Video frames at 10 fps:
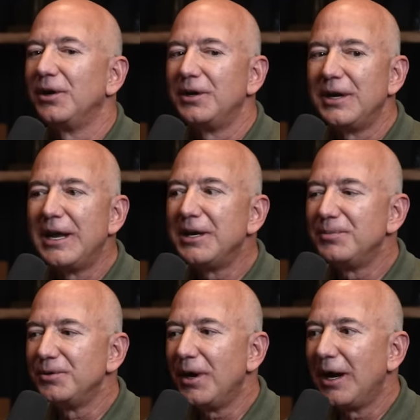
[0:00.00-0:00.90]
And
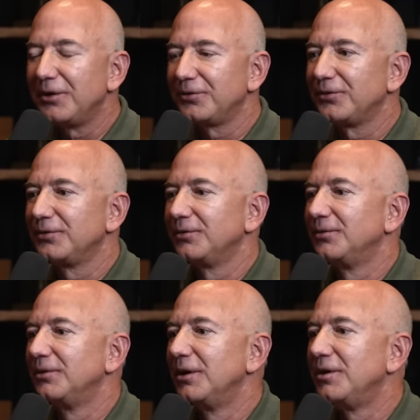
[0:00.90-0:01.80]
AWS,
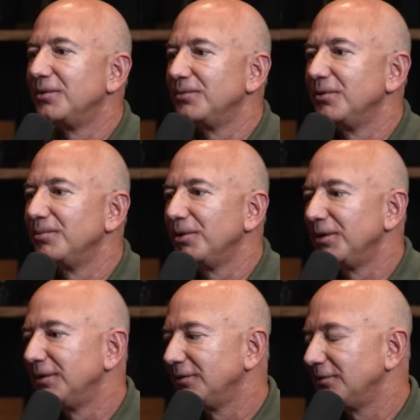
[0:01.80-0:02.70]
you know, we're
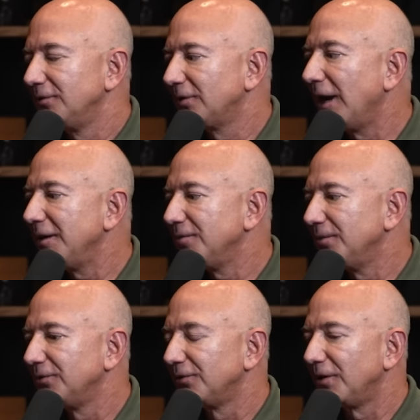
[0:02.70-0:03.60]
building Titan,
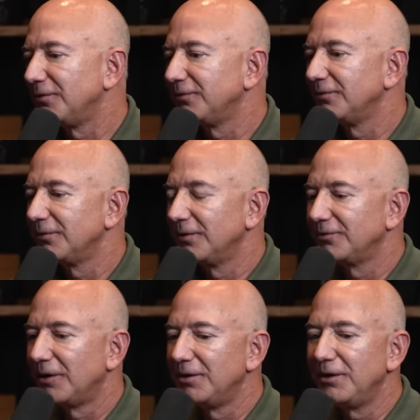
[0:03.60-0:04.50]
which is our
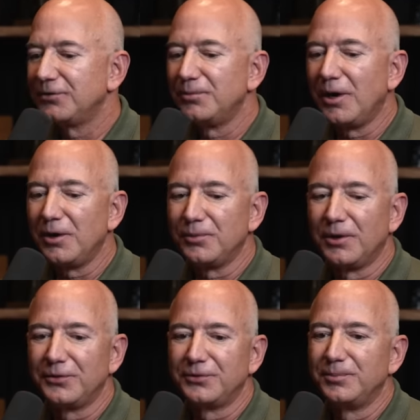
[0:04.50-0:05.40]
foundational model.
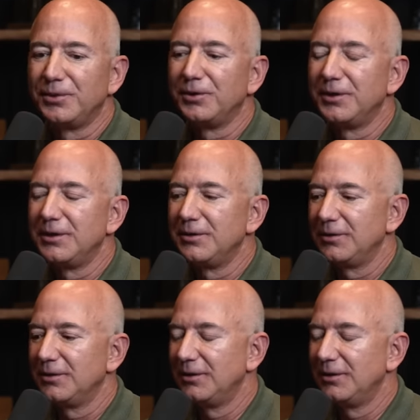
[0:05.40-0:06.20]
We're also building